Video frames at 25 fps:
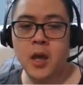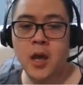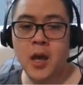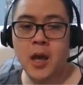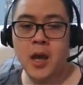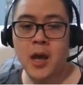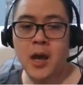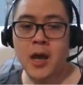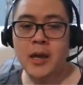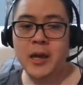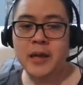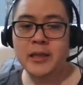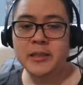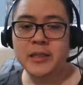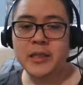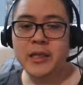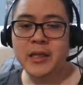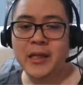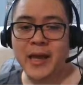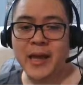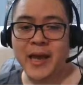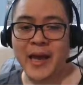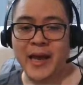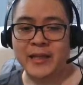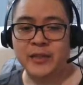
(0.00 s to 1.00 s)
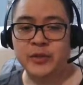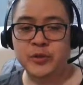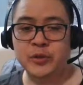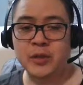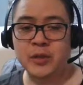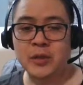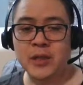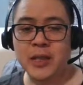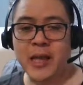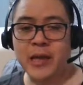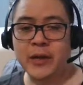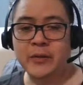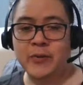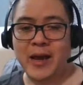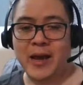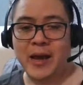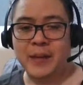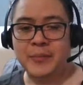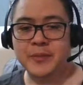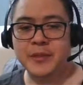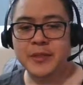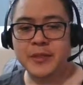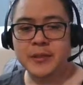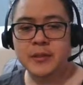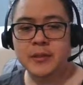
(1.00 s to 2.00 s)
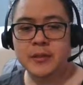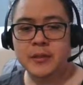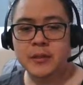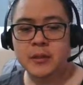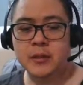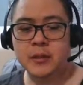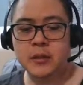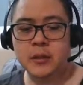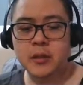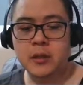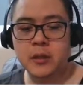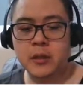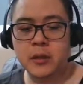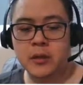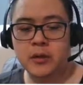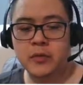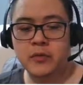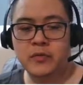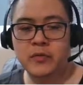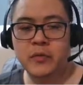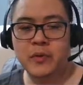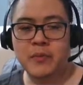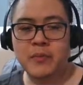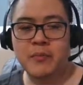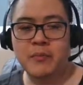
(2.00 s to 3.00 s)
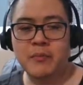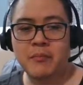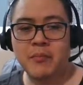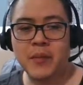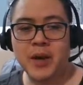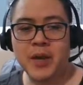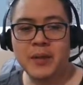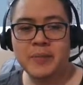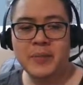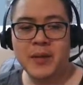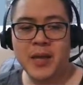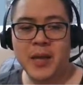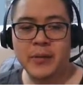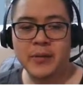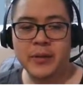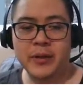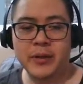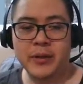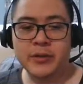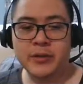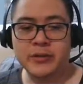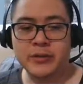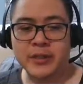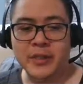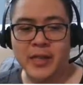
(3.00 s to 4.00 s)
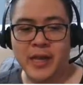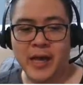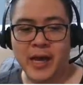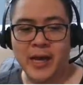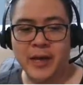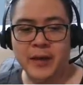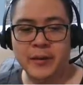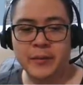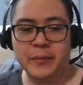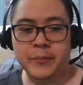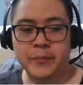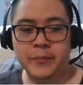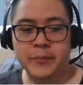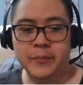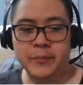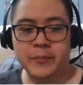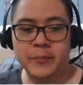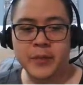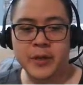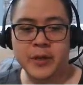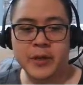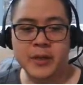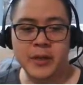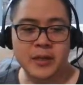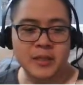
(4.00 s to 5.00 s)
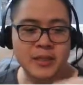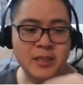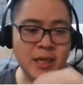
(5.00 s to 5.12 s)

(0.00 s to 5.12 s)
And I see an Astral Leg Wraps. We might be able to use that, because I